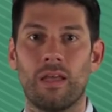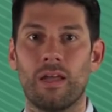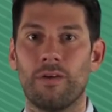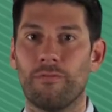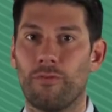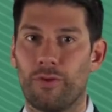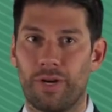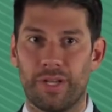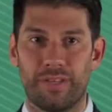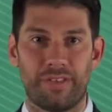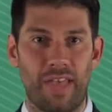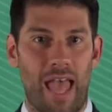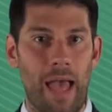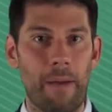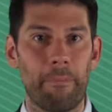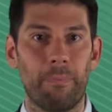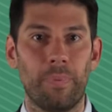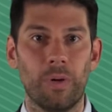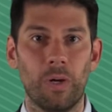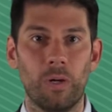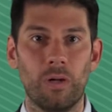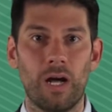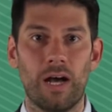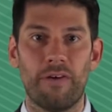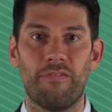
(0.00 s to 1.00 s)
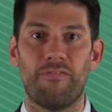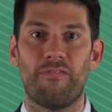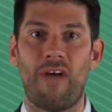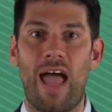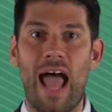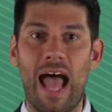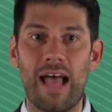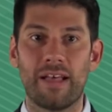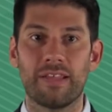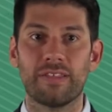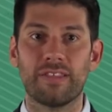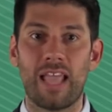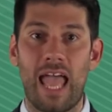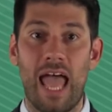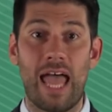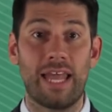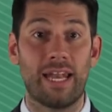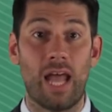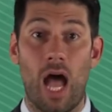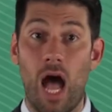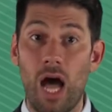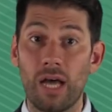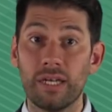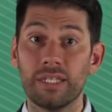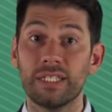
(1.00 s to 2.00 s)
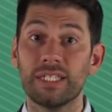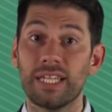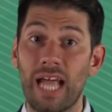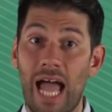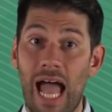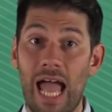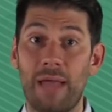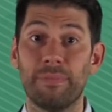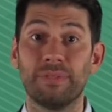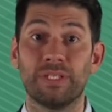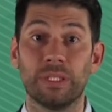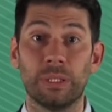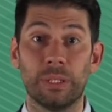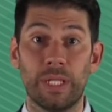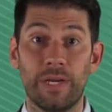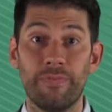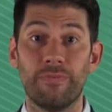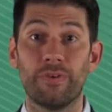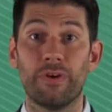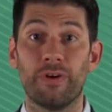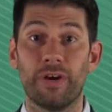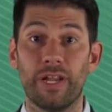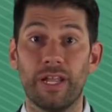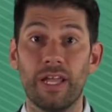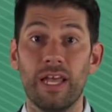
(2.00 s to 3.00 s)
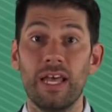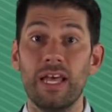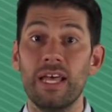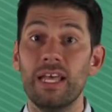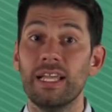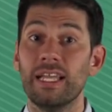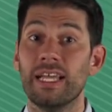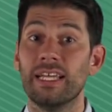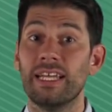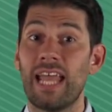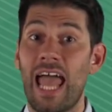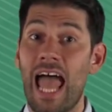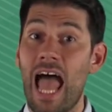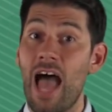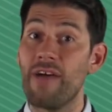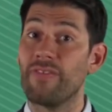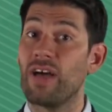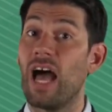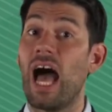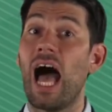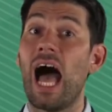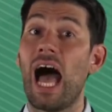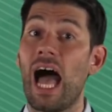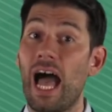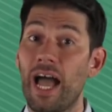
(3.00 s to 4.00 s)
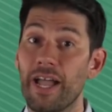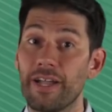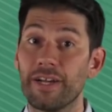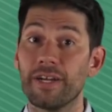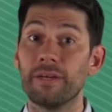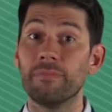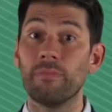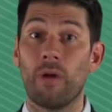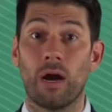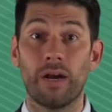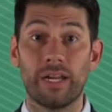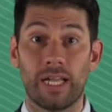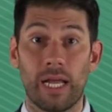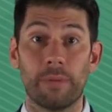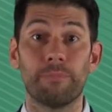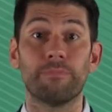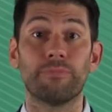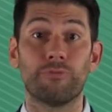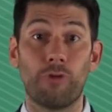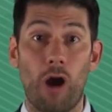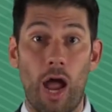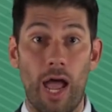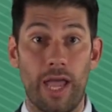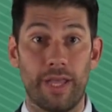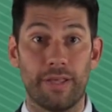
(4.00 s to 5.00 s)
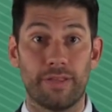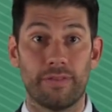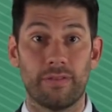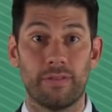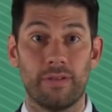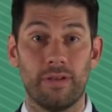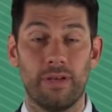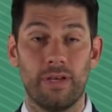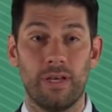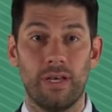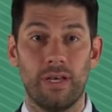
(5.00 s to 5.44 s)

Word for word: For example, a fast and on-time delivery can have a higher markup price,